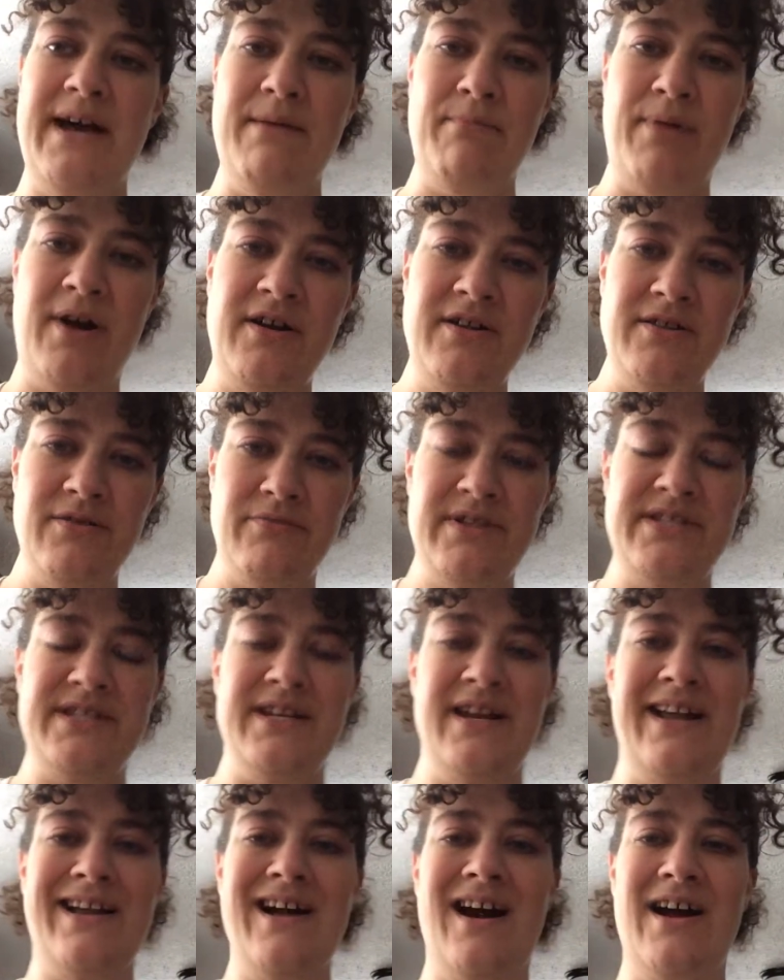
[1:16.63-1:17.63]
And part of the
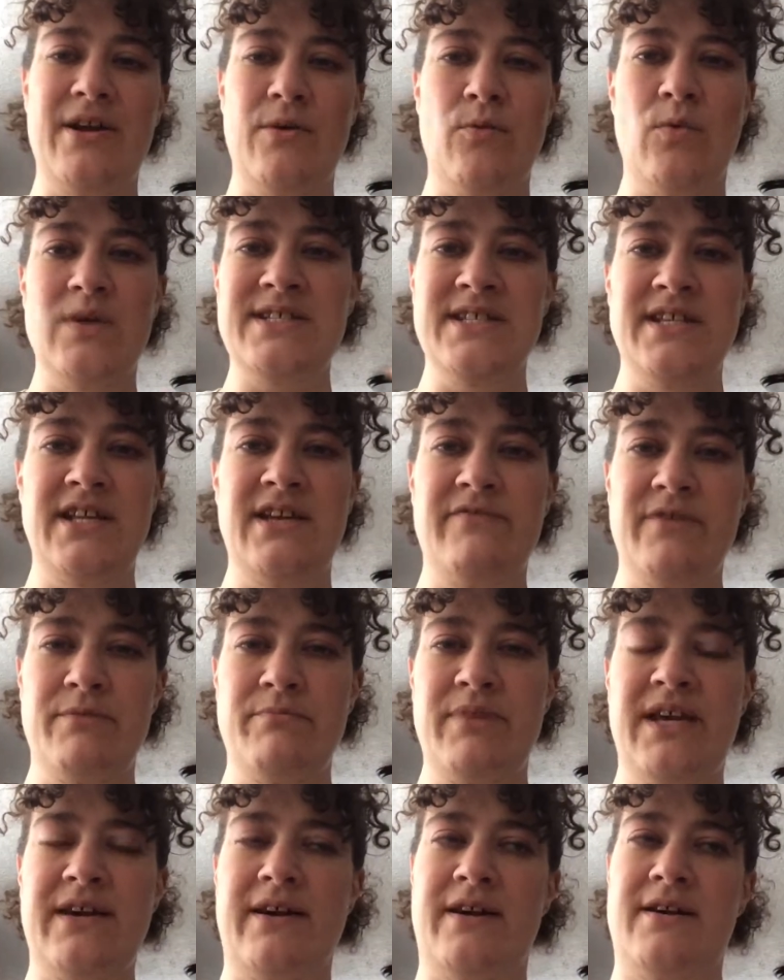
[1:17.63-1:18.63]
reason I got it wasn't even
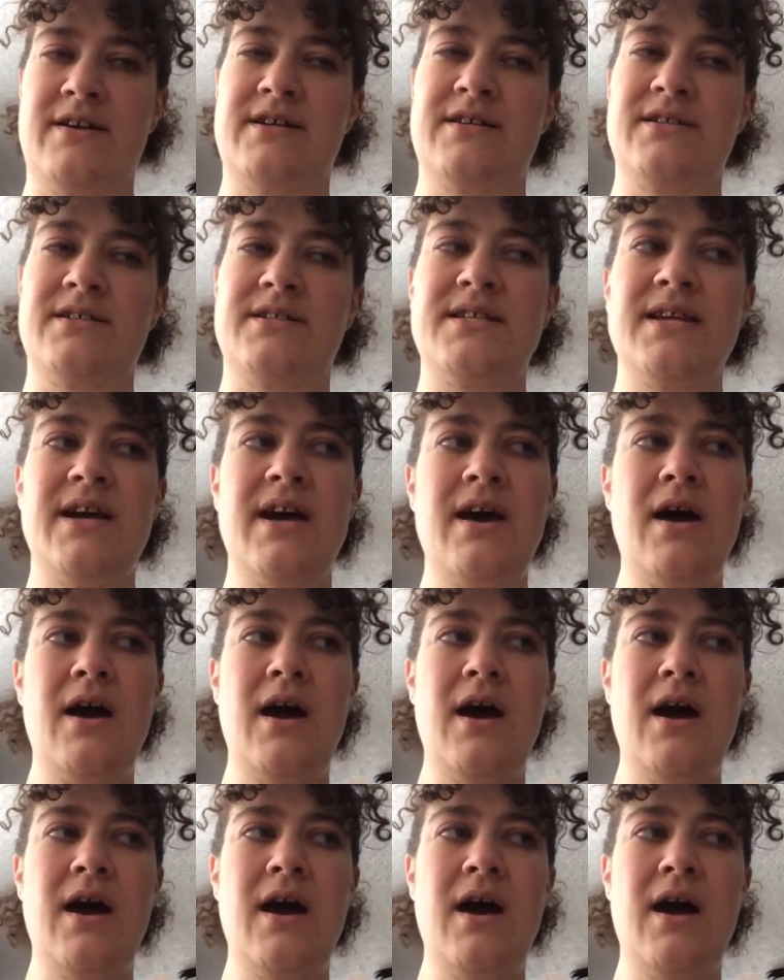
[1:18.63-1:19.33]
because